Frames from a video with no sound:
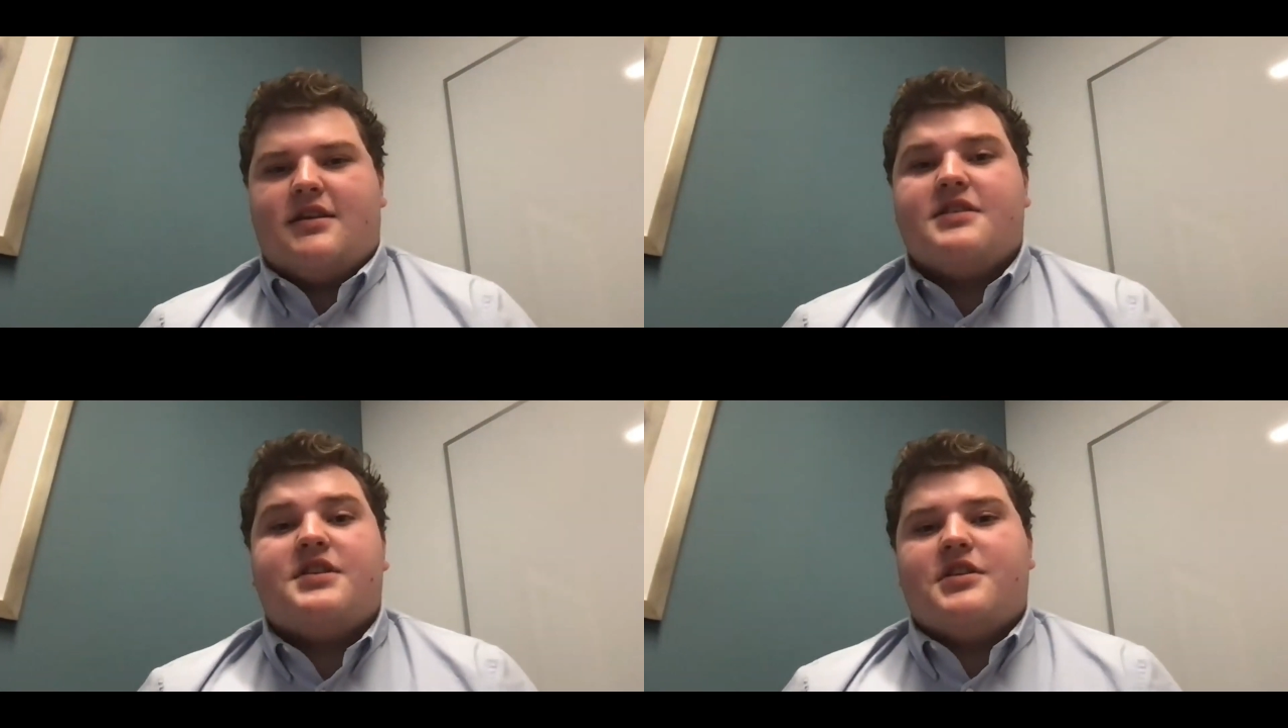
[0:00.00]

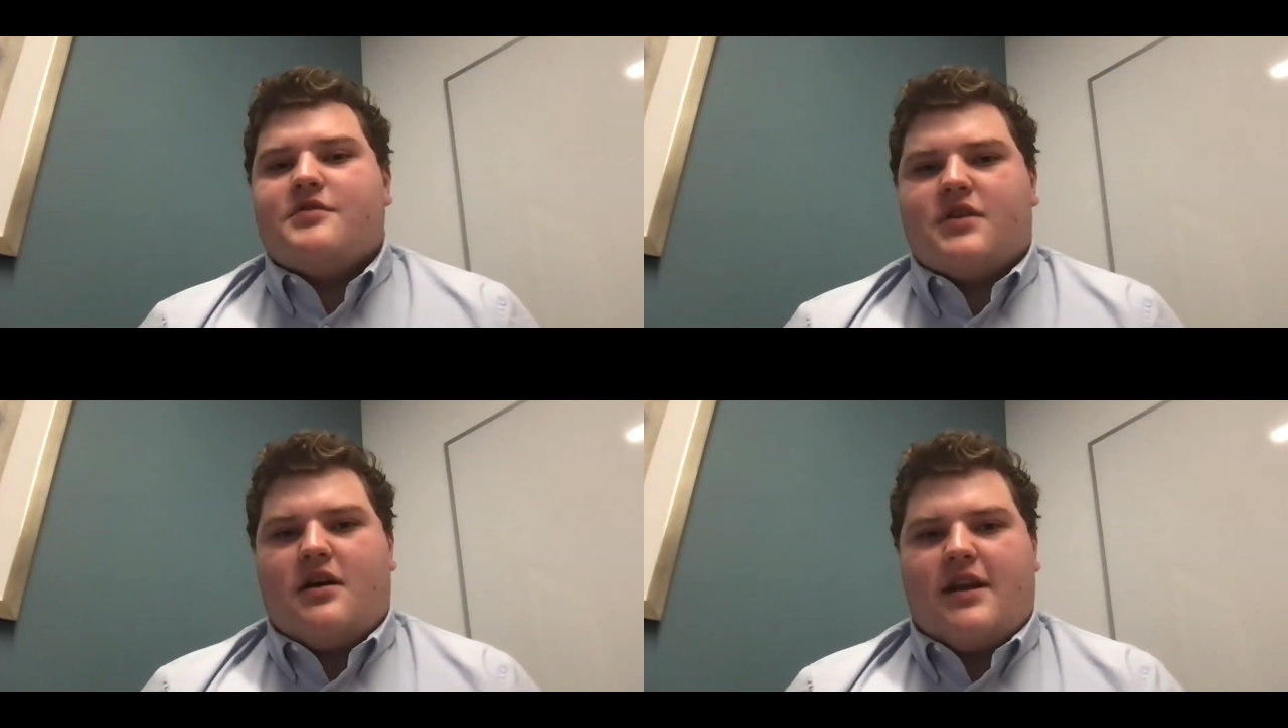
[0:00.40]

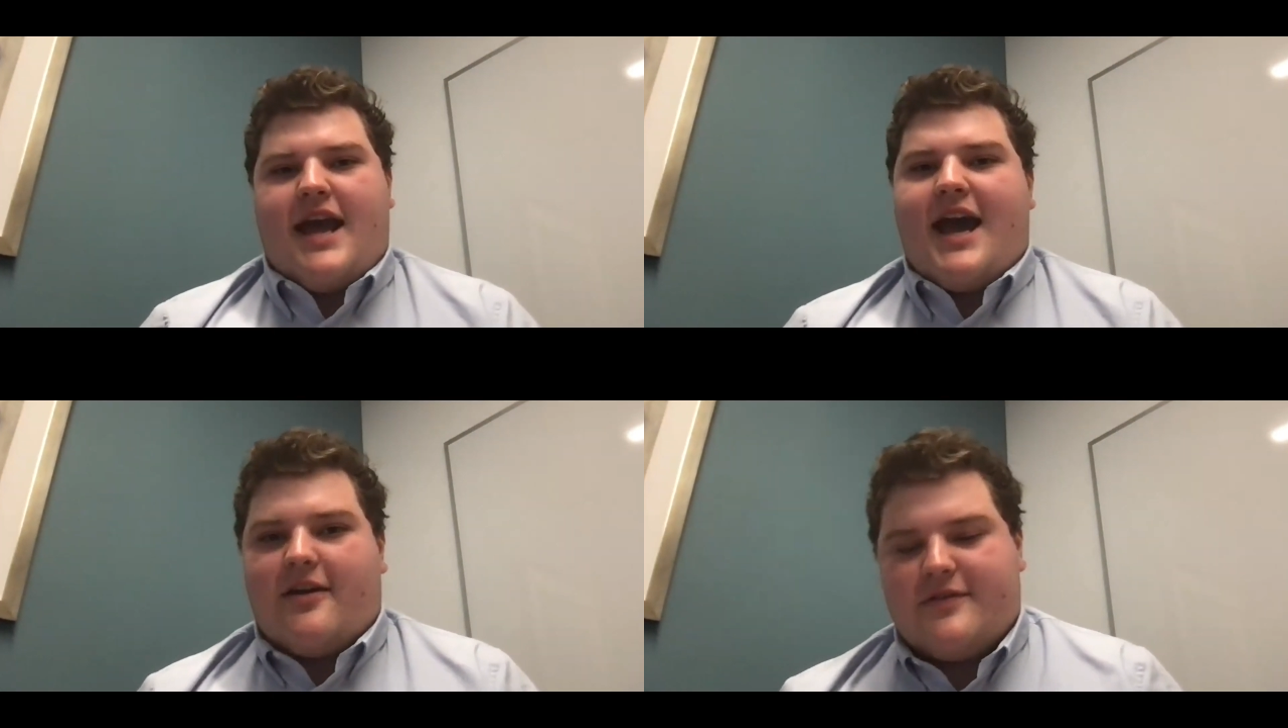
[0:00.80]
continues on
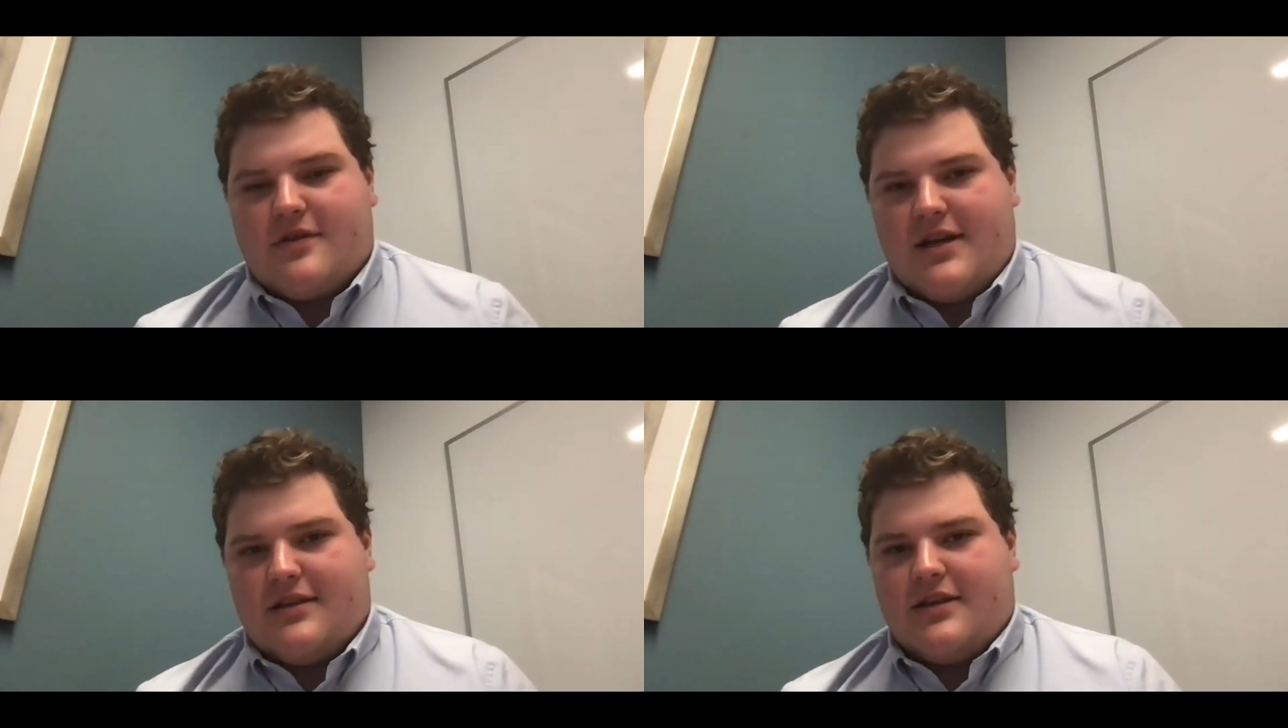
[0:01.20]

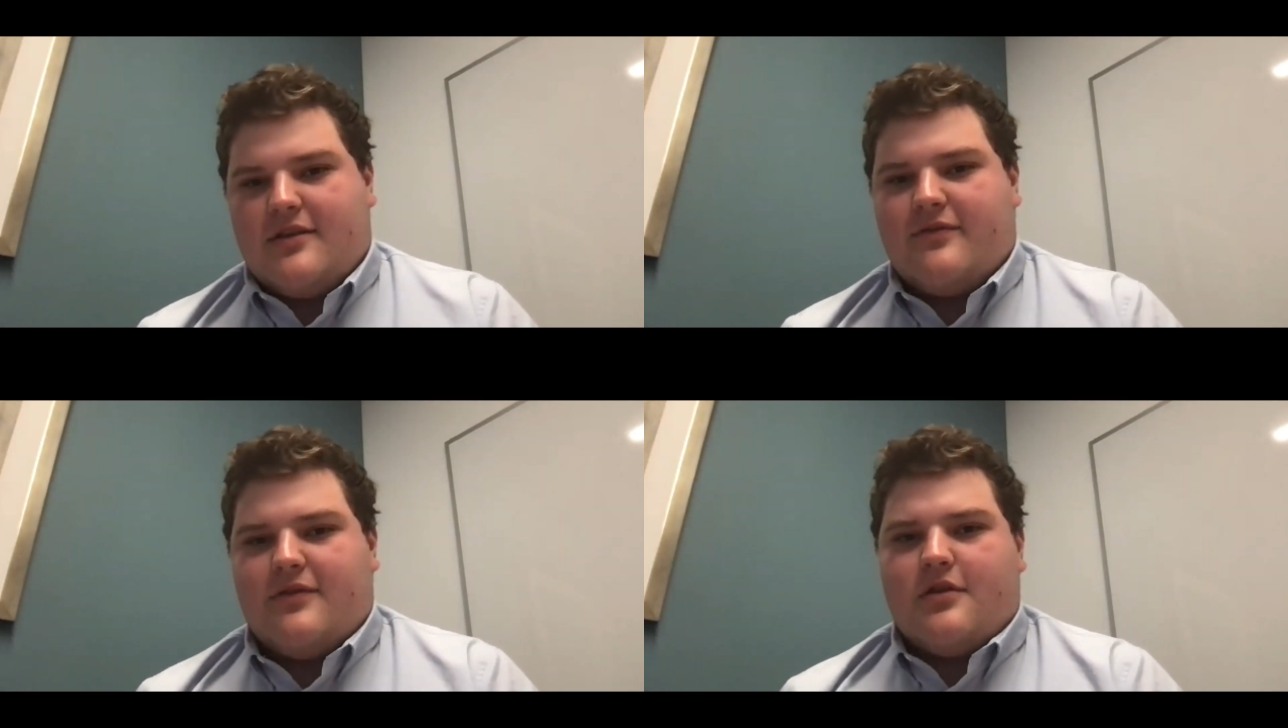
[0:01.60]
after I leave.